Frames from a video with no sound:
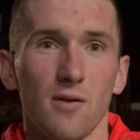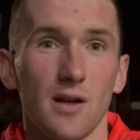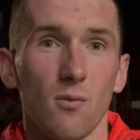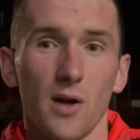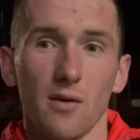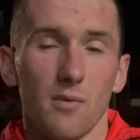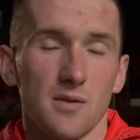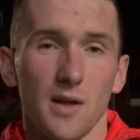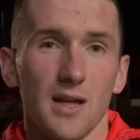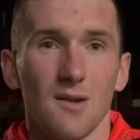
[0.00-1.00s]
we can win as
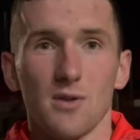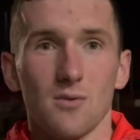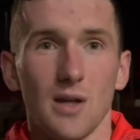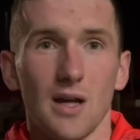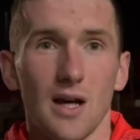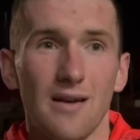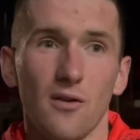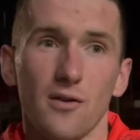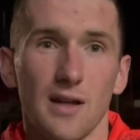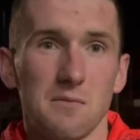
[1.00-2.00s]
many games as we can,
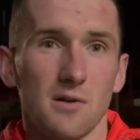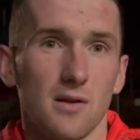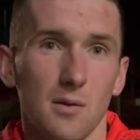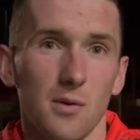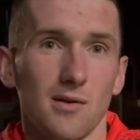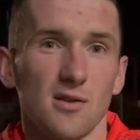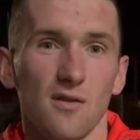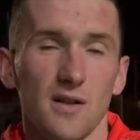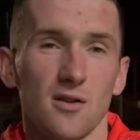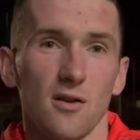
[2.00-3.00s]
other teams will take points off
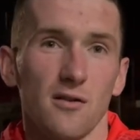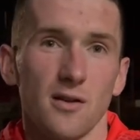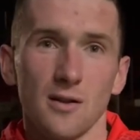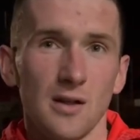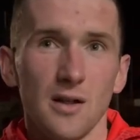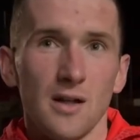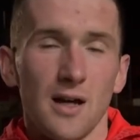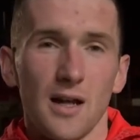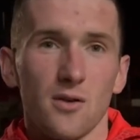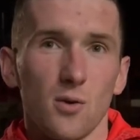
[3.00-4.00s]
each other,
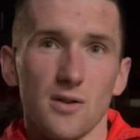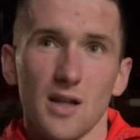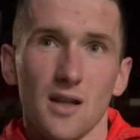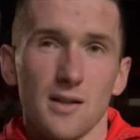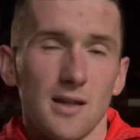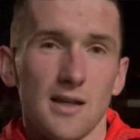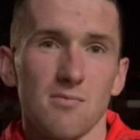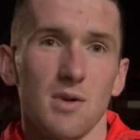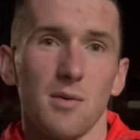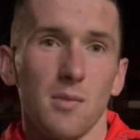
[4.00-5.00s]
and towards the end of the season,
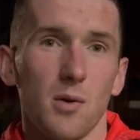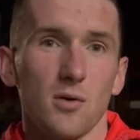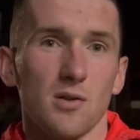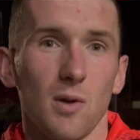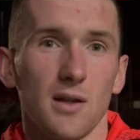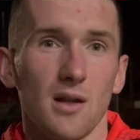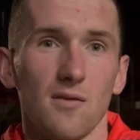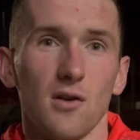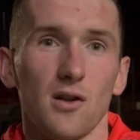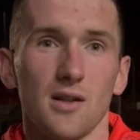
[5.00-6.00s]
maybe post-split, you'll have
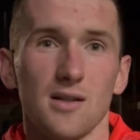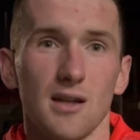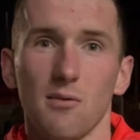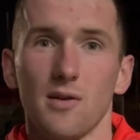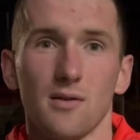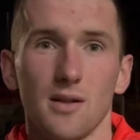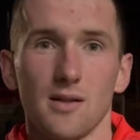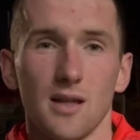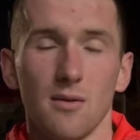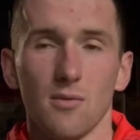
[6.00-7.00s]
a look at the table and
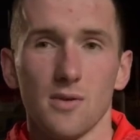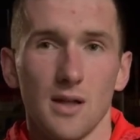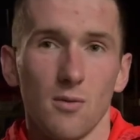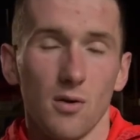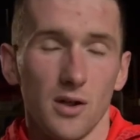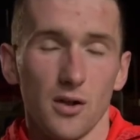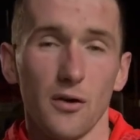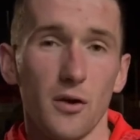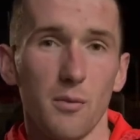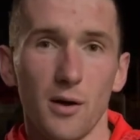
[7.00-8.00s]
see what you can
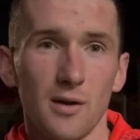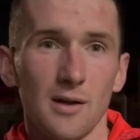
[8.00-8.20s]
do. But